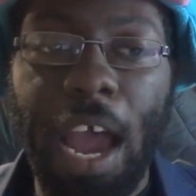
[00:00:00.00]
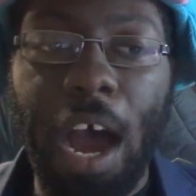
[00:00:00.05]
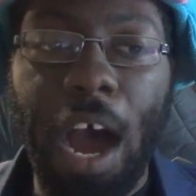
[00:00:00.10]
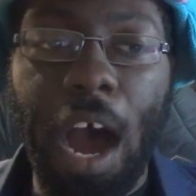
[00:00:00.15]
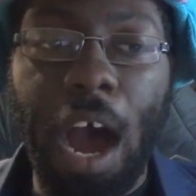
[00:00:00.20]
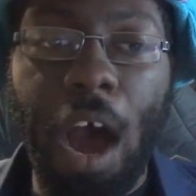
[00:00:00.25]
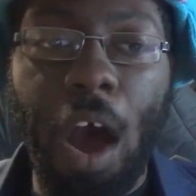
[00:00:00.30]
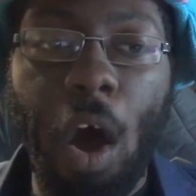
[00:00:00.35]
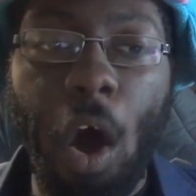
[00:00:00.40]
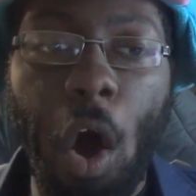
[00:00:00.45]

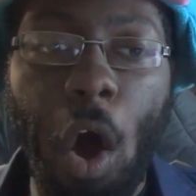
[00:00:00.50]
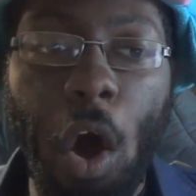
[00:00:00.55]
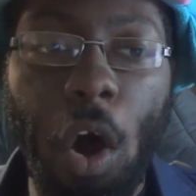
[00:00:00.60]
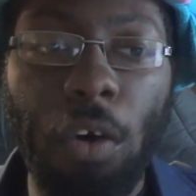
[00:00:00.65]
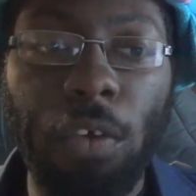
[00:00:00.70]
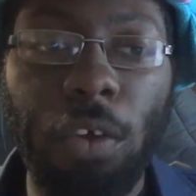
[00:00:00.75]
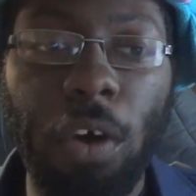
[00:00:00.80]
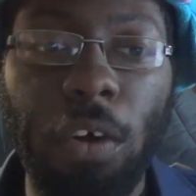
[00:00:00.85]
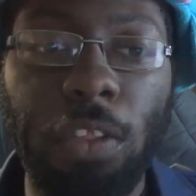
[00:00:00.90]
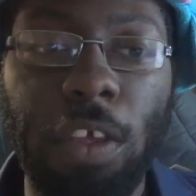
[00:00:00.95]

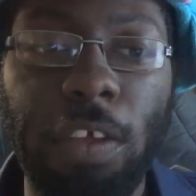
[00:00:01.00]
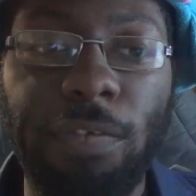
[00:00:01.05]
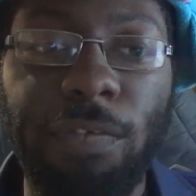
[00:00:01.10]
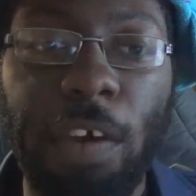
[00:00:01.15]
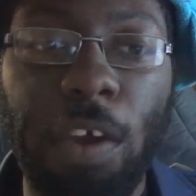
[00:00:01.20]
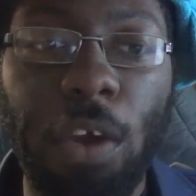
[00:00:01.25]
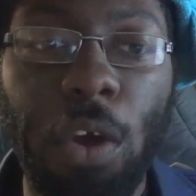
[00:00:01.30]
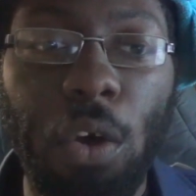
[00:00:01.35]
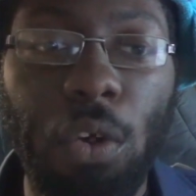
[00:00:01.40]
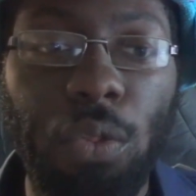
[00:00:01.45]
All of these
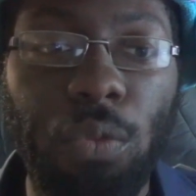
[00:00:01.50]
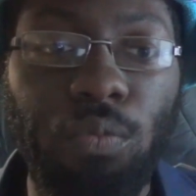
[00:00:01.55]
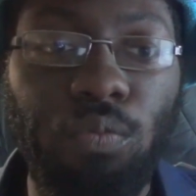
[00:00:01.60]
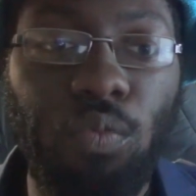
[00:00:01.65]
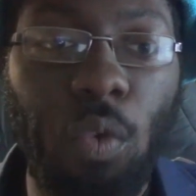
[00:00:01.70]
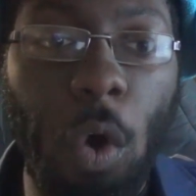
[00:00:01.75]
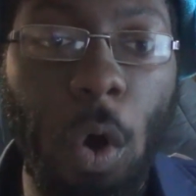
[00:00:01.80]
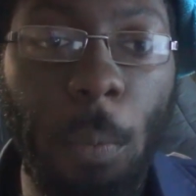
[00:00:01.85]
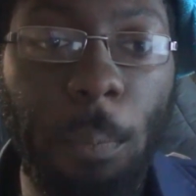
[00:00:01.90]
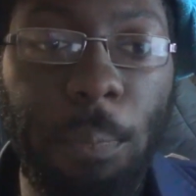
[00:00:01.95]
videos
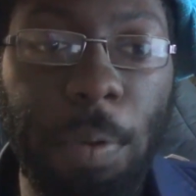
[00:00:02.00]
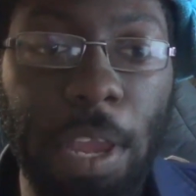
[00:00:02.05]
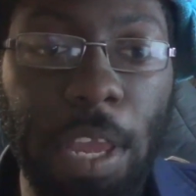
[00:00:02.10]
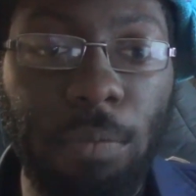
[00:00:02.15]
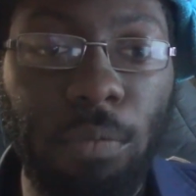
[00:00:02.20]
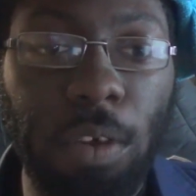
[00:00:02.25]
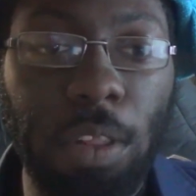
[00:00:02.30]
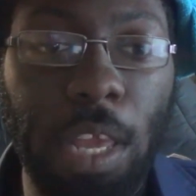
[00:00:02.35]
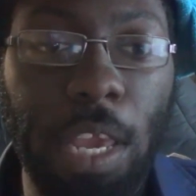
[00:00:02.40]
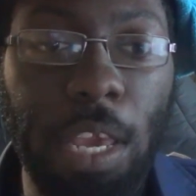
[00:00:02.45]
will be
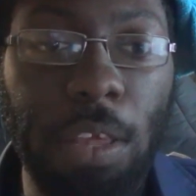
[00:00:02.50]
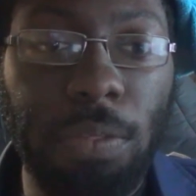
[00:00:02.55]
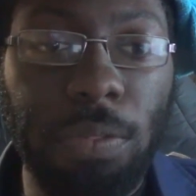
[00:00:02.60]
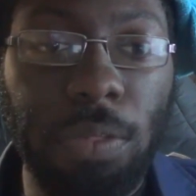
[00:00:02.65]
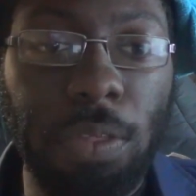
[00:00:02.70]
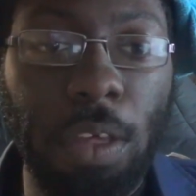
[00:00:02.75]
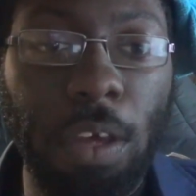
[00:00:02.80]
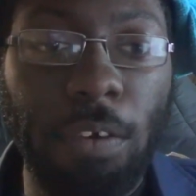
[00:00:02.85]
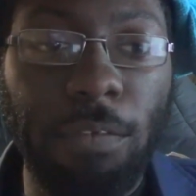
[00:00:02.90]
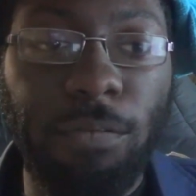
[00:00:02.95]
released